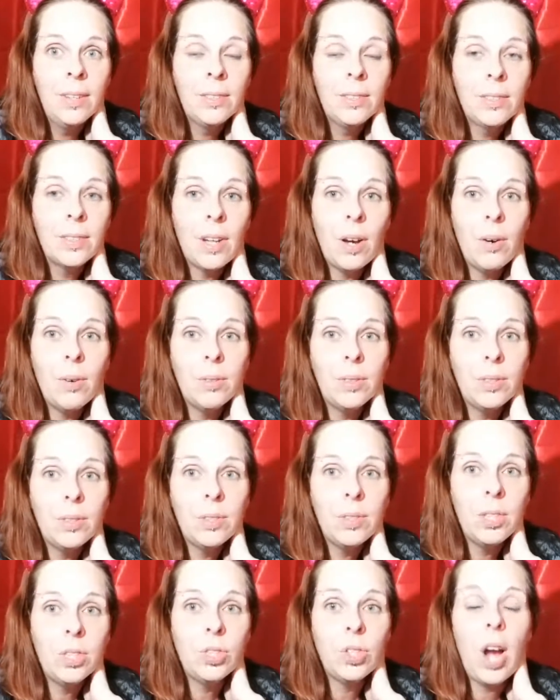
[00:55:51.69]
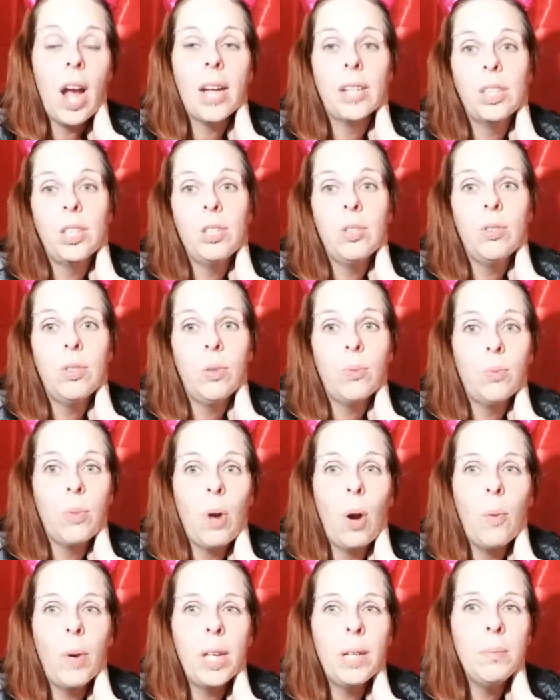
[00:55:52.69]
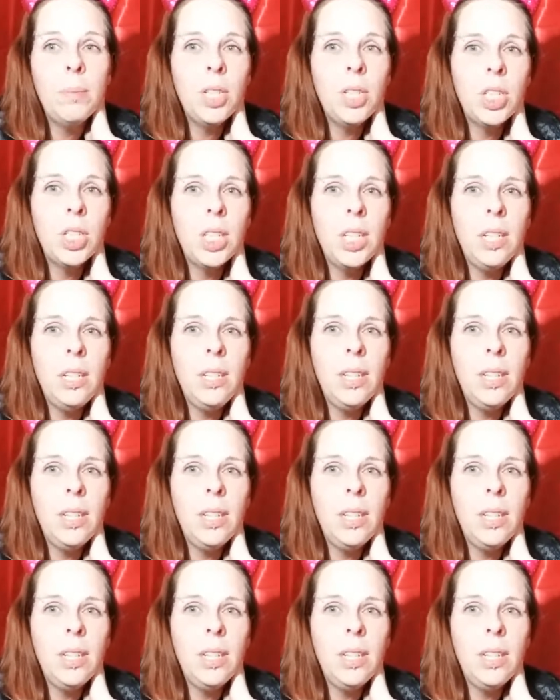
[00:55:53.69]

So you're trying to do the rowing machine.